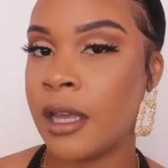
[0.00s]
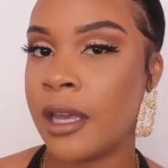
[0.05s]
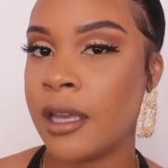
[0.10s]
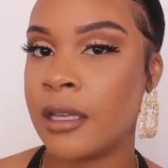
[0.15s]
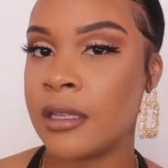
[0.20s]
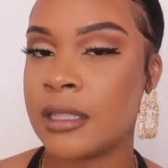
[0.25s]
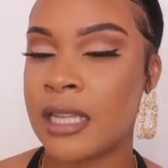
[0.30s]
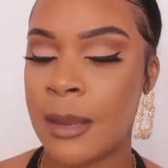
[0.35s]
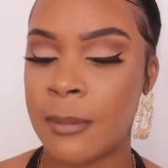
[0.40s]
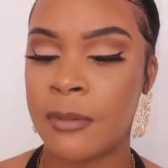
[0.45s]

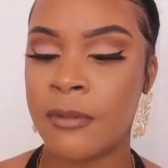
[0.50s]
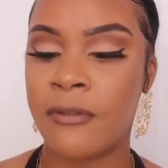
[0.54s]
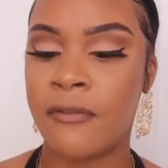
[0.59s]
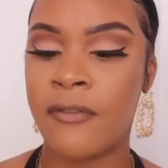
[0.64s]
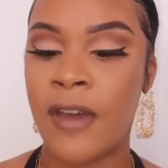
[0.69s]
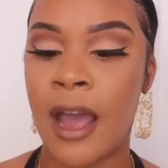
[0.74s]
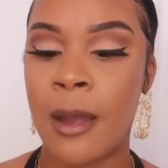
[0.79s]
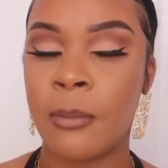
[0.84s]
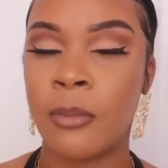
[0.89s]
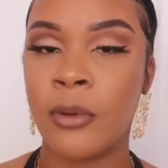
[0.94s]
like type of
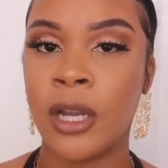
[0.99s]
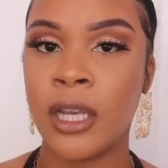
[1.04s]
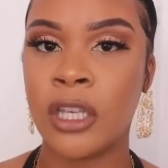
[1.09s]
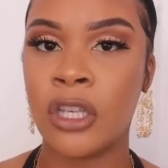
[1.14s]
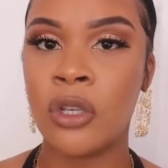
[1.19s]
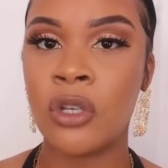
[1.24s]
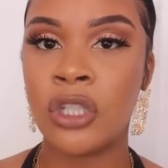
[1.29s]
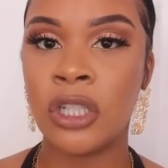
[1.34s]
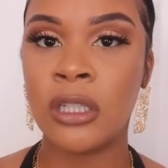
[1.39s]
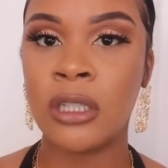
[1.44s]

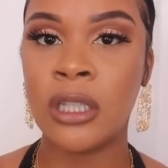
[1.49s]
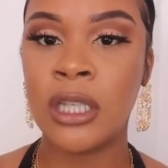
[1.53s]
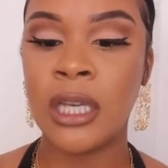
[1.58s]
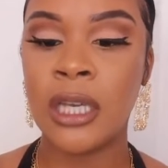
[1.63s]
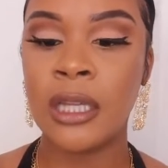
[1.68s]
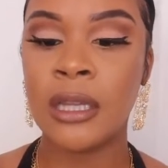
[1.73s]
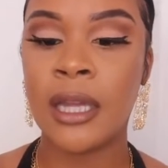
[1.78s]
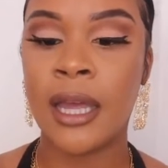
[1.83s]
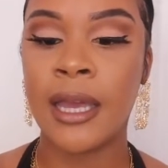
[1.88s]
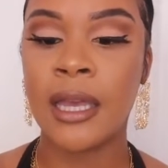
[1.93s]
fabric.
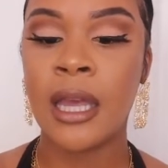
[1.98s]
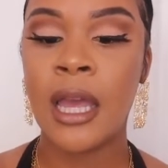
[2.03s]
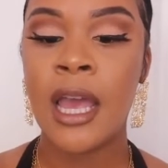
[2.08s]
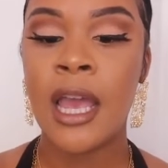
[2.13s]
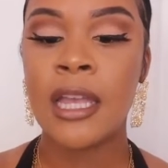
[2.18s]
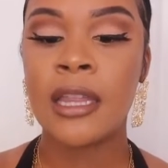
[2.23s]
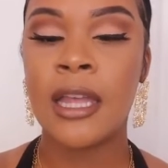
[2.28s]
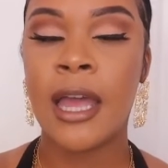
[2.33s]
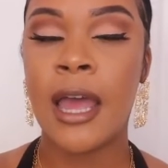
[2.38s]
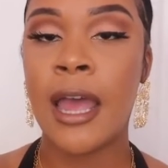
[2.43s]
Usually like
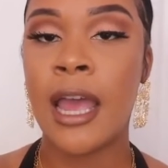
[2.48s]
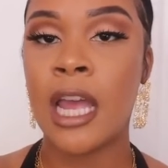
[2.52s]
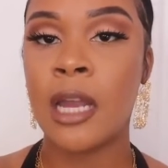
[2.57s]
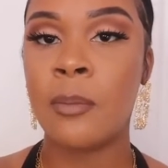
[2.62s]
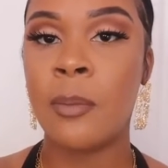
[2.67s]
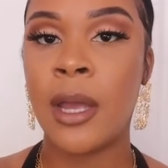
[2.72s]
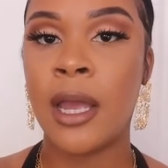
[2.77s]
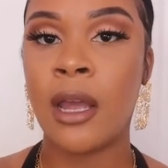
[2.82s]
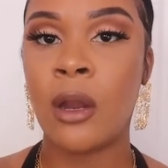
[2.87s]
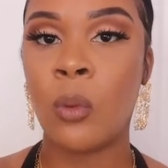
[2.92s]
the
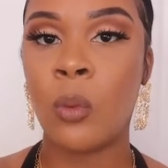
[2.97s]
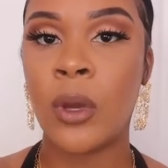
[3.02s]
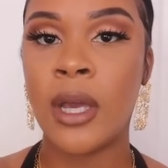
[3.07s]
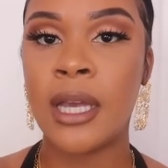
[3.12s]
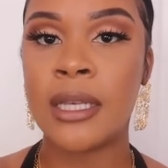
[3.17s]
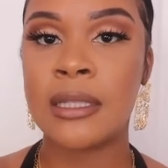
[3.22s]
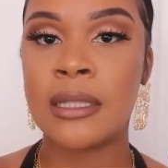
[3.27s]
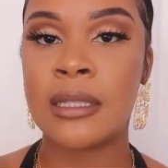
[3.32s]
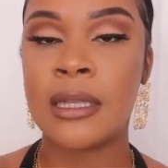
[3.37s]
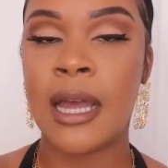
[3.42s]
headband
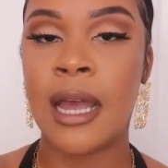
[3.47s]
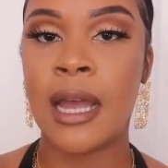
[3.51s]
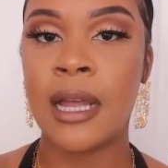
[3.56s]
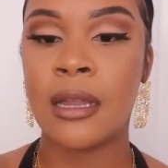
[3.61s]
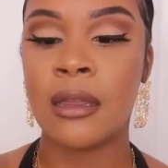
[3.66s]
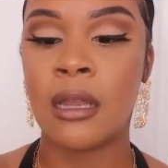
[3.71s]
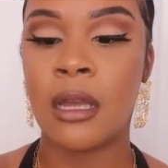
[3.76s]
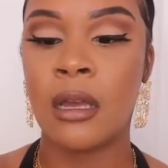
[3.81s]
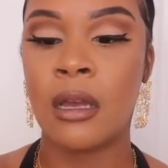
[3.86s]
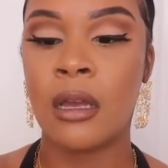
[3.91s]
wigs
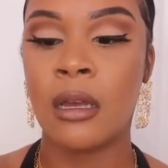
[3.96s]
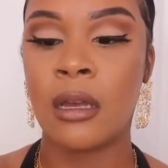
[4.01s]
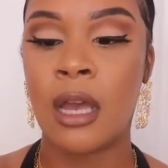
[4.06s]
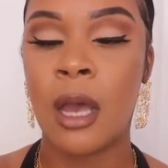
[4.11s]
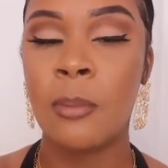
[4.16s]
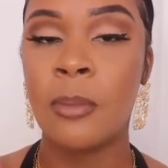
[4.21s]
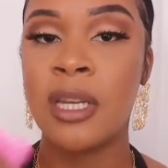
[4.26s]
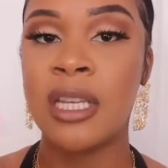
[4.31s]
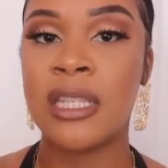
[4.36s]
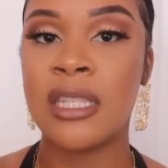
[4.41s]
that the
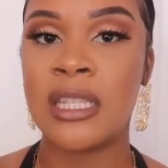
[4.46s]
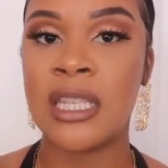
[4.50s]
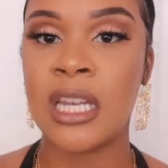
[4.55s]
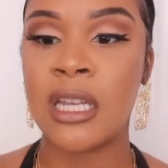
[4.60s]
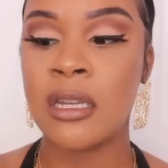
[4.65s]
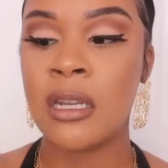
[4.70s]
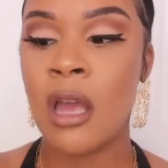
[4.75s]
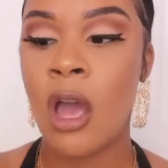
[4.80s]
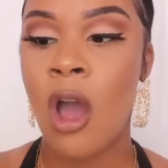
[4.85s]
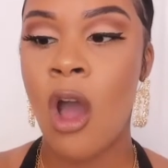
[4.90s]
company
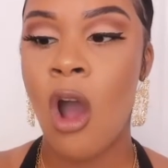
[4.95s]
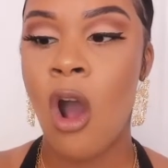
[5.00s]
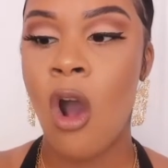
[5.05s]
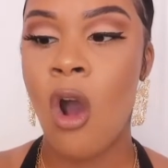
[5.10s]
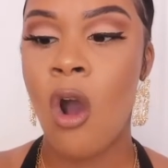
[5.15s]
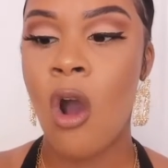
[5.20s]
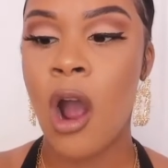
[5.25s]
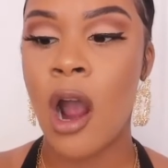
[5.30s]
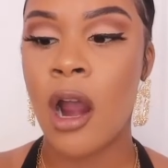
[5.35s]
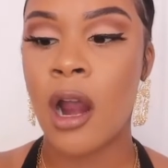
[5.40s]
send
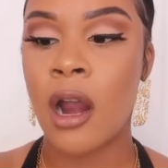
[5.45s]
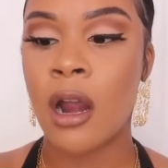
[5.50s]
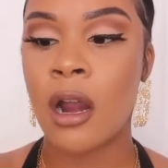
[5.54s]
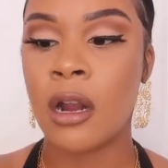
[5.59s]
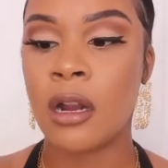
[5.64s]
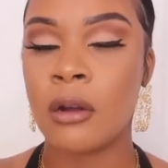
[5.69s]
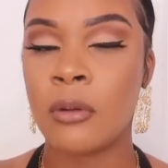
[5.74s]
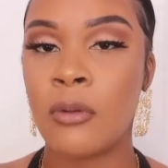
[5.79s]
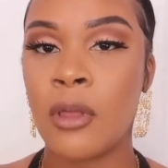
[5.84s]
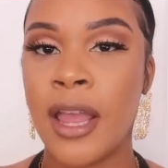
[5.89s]

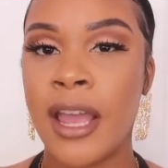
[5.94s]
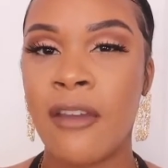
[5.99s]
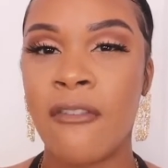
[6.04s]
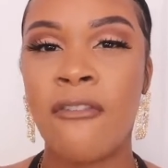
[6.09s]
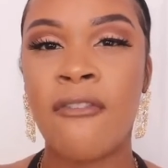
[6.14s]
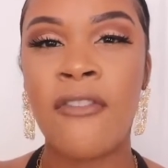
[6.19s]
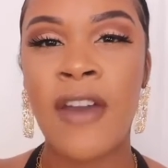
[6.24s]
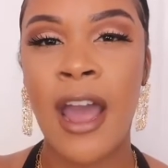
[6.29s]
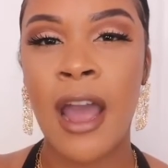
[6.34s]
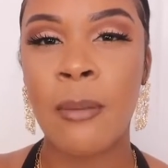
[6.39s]
are like
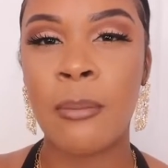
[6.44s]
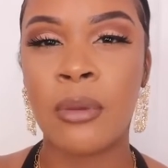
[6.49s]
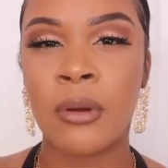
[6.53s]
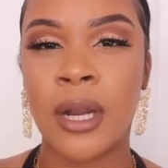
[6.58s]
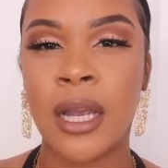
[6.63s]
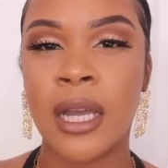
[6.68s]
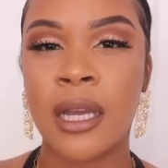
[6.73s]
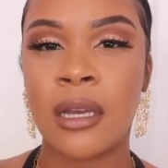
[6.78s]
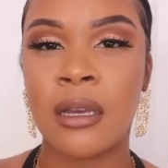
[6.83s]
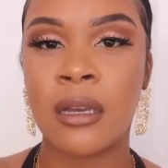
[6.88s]

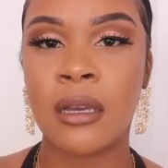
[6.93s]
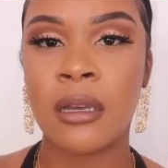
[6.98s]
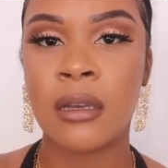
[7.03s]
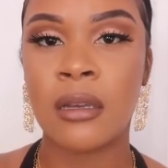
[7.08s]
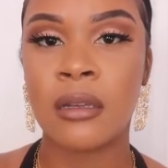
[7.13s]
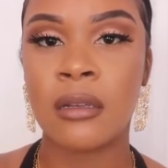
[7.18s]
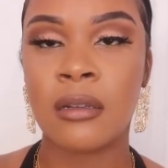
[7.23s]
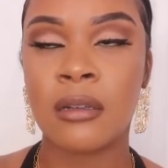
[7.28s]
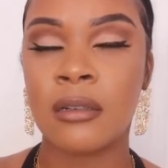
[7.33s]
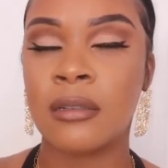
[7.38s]
fabric,
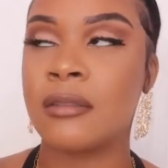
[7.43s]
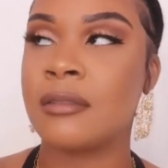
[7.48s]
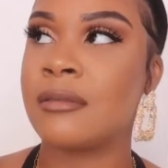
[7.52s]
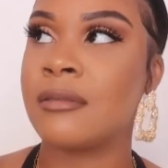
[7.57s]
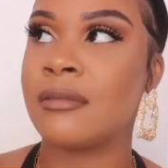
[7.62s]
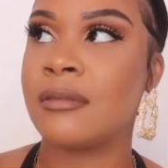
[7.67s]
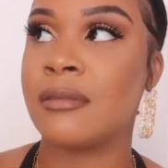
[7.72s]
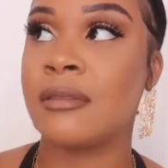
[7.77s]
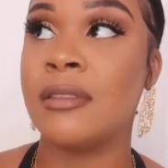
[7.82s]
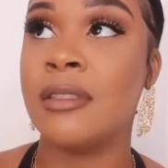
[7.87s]

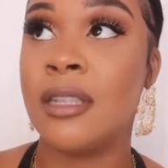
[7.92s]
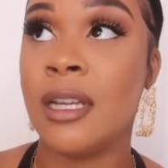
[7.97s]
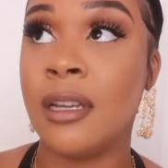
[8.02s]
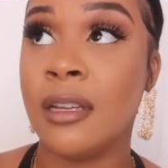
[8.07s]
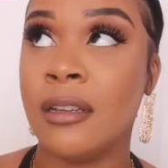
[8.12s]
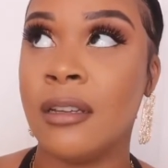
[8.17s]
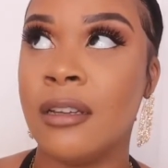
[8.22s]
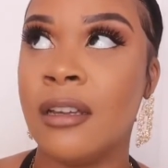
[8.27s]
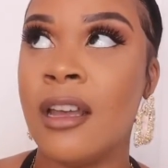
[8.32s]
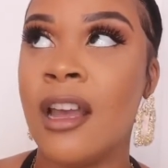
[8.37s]

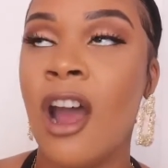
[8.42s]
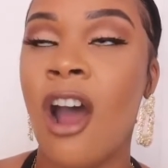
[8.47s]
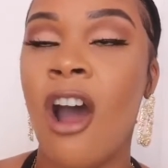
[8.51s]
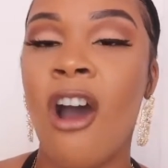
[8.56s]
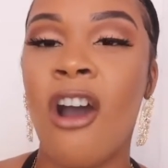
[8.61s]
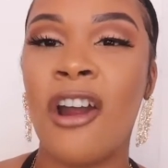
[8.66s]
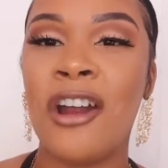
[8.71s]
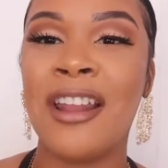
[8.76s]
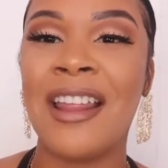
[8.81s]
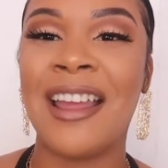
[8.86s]

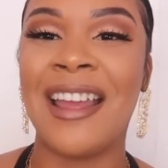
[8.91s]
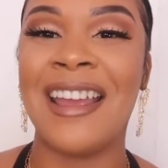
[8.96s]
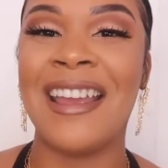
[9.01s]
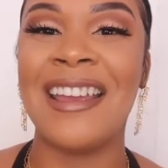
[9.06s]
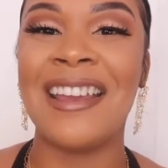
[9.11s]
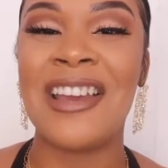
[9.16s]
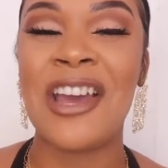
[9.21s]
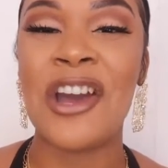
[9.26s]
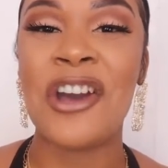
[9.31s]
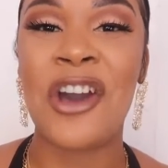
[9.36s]
are
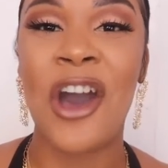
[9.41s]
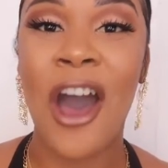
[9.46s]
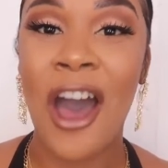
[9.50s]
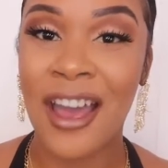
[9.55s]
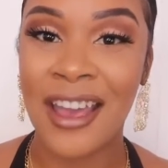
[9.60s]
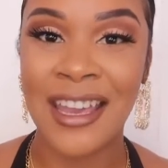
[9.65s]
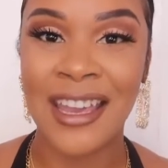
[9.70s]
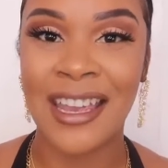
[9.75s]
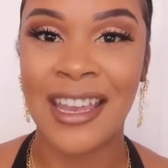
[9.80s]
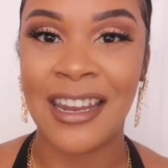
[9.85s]
like
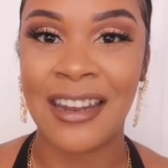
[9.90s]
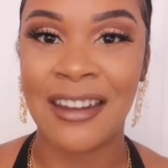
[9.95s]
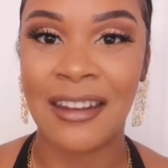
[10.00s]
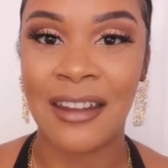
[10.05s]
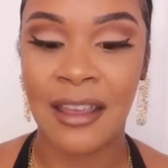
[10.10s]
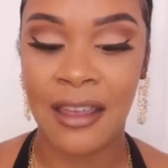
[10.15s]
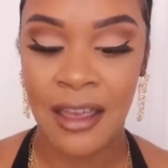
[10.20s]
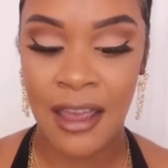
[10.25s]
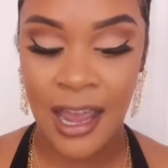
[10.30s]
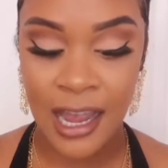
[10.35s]

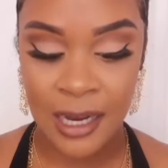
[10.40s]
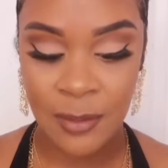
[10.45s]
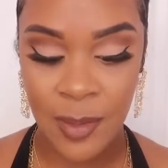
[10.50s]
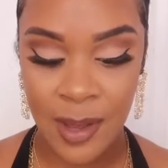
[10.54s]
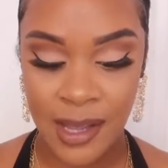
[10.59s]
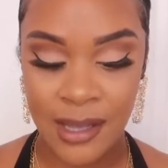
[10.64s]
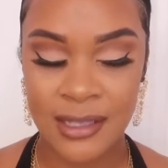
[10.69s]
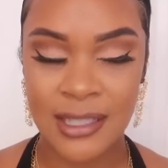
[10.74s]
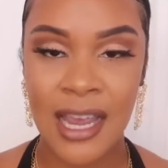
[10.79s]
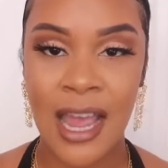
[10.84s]
cotton
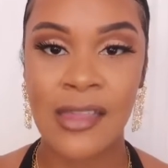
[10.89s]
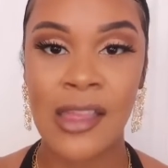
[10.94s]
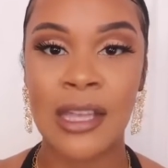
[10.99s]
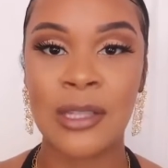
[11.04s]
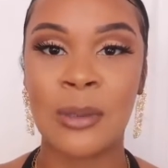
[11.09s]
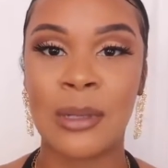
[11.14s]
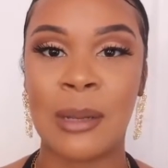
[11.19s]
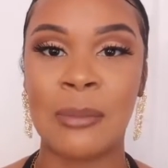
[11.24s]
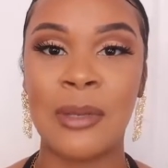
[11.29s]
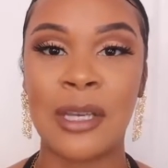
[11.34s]
headbands. Yeah,
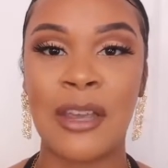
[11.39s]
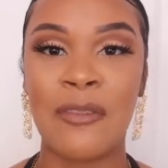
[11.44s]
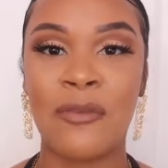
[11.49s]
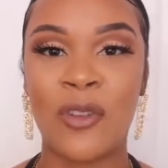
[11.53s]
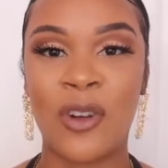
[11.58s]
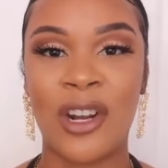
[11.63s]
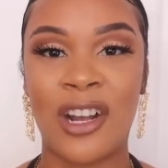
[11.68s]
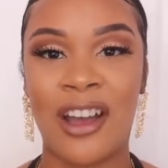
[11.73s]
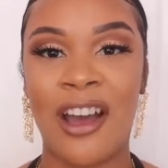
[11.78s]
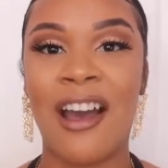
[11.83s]
that's what I'm looking
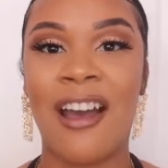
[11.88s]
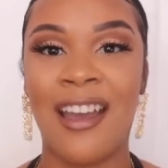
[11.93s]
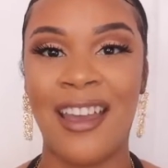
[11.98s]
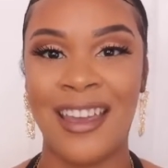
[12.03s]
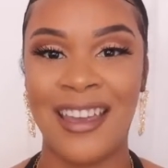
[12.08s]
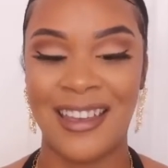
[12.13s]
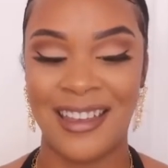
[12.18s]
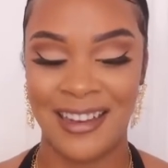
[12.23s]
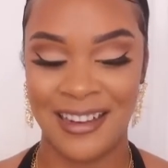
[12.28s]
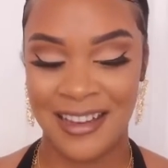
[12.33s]
for,
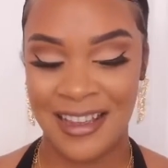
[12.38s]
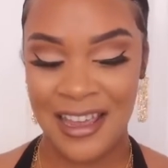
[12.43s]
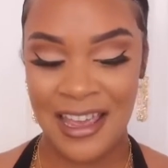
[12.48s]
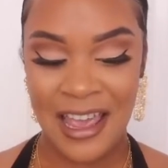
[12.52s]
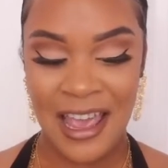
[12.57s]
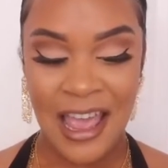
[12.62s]
cotton.